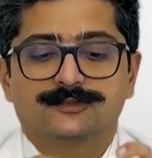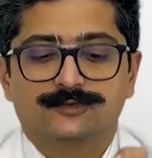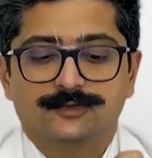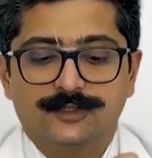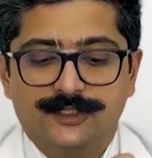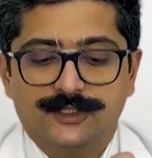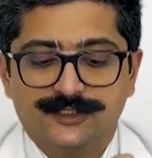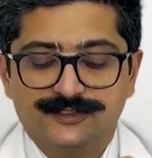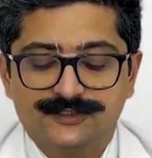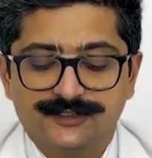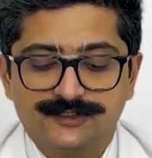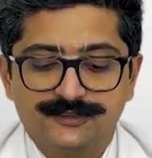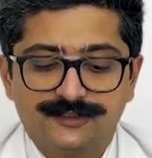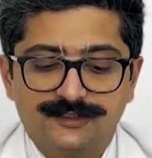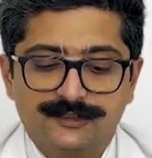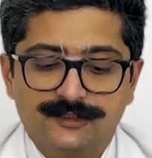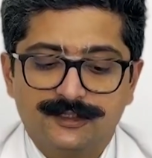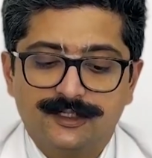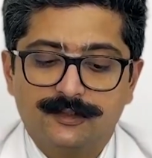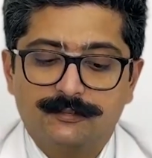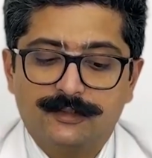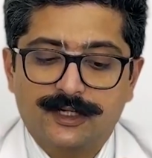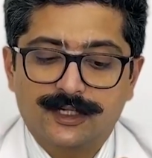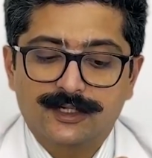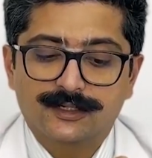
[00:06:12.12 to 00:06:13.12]
So
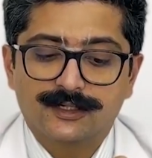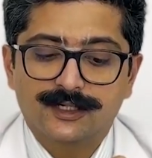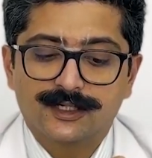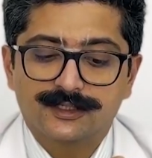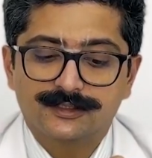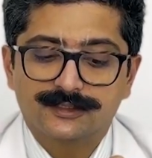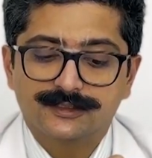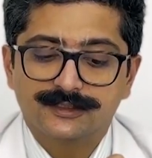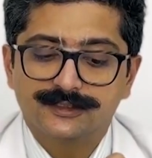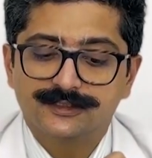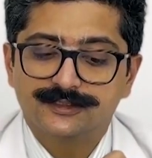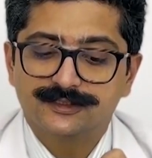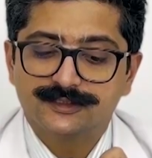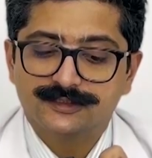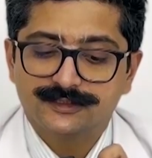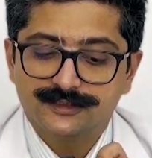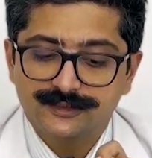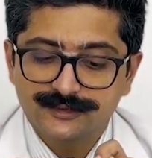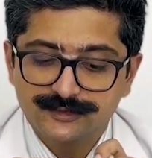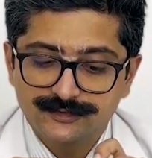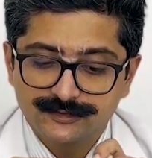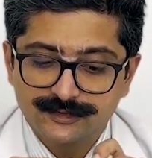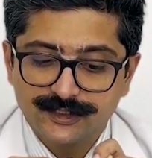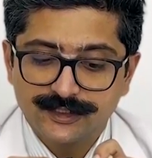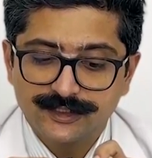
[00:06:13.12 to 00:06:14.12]
essentially a Bankart lesion
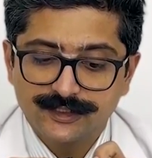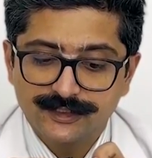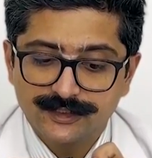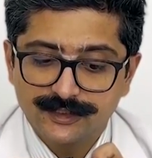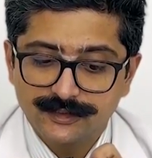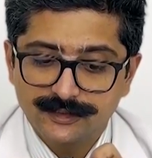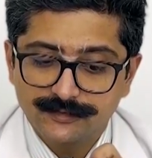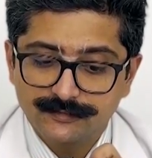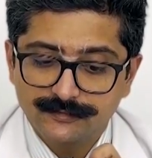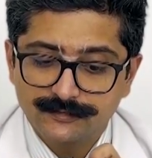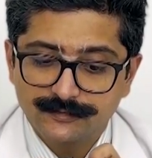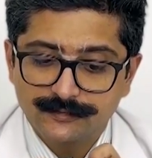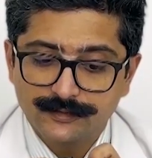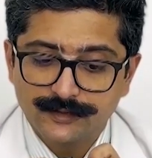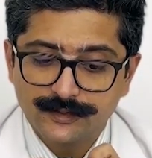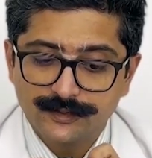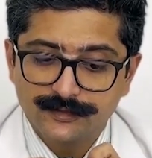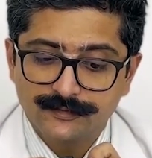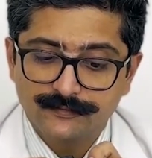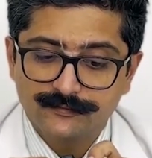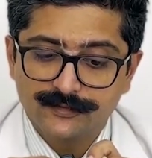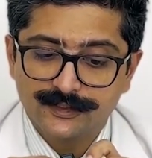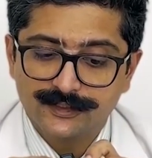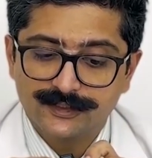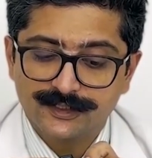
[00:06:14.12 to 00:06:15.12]
is there
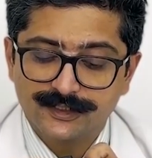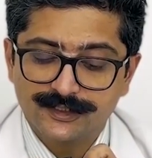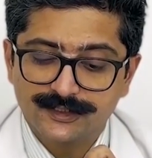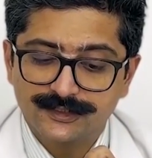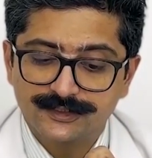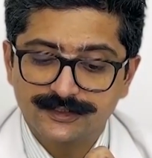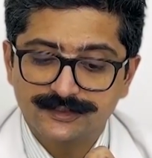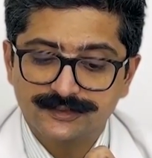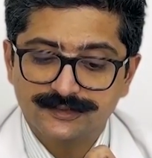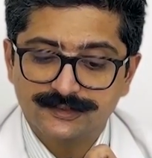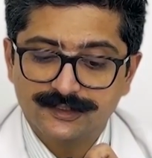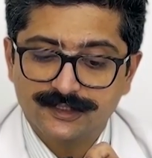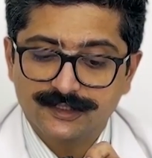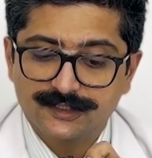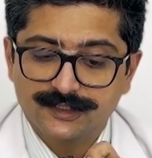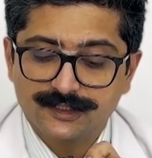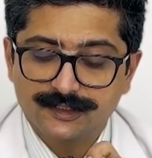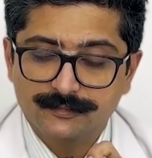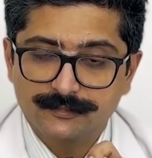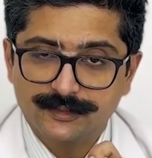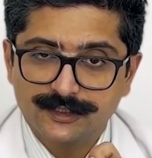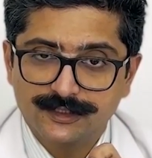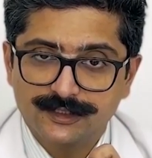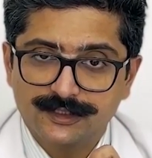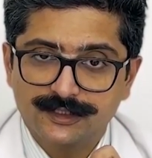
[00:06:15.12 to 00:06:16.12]
where there is a
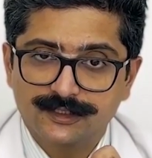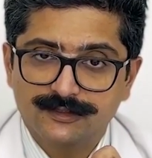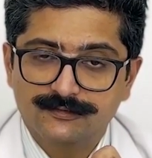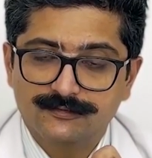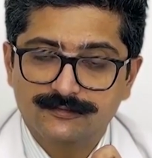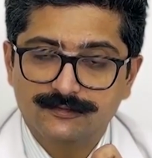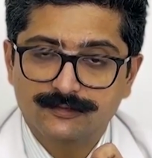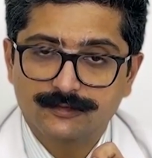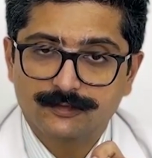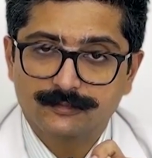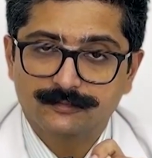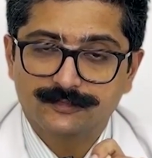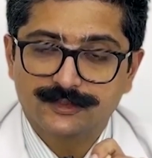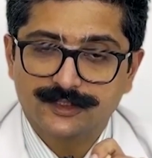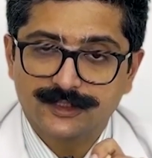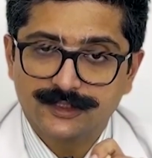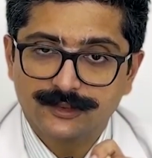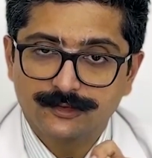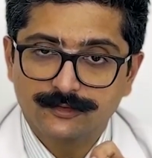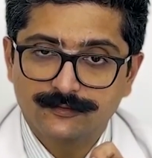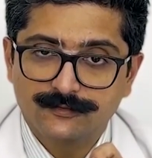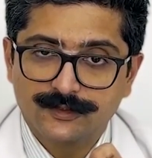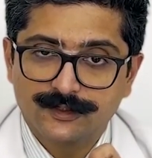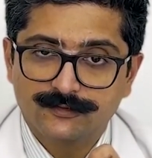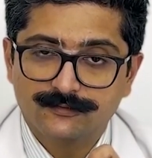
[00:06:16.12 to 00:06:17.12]
ligament tear from 3
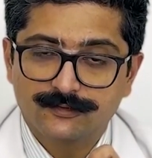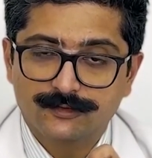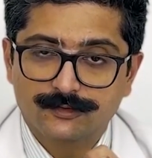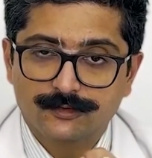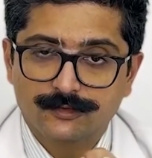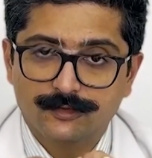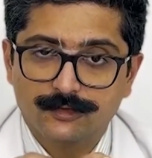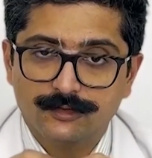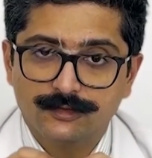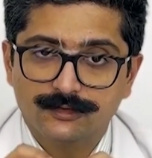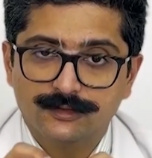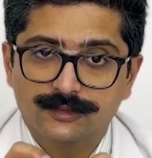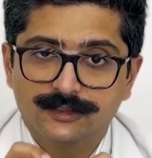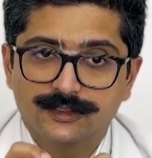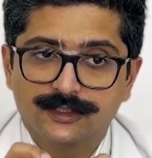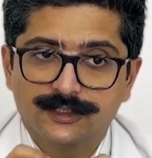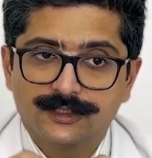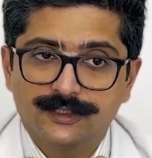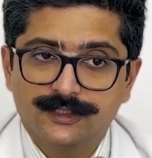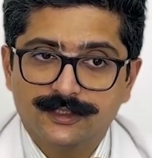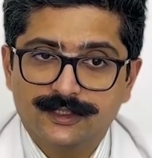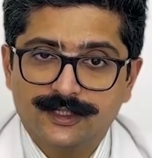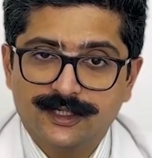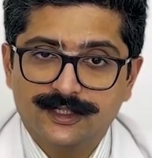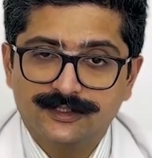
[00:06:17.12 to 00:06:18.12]
to 5 o'clock
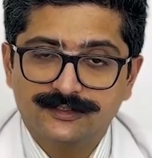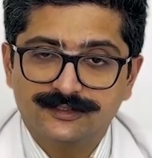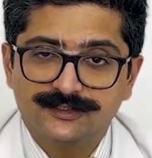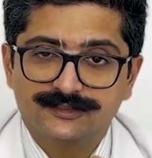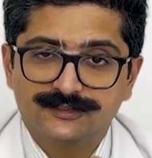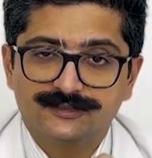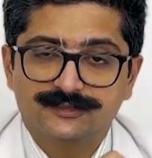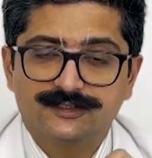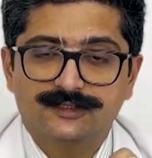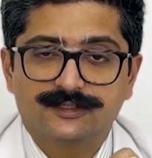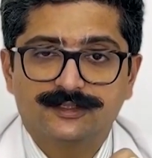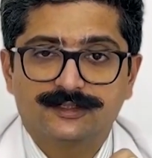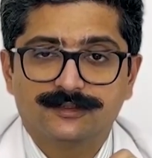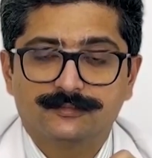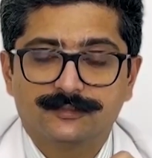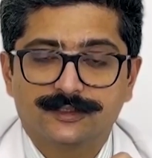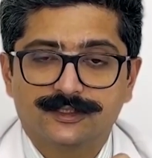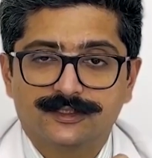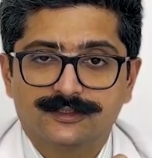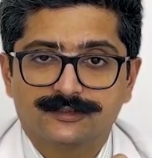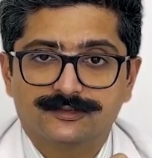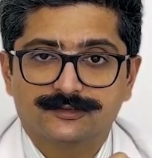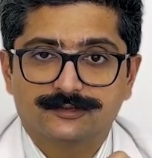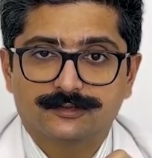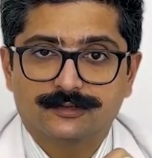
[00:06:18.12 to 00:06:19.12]
and just the
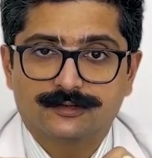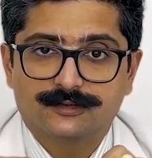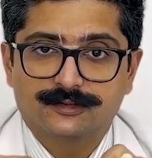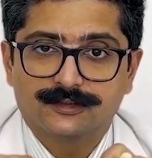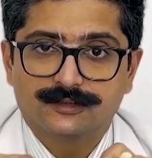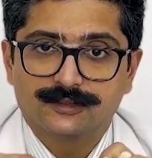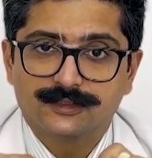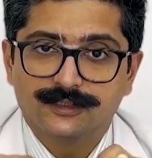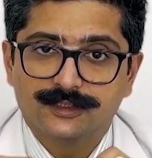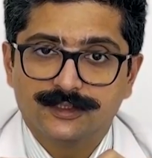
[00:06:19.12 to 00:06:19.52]
ligament is torn.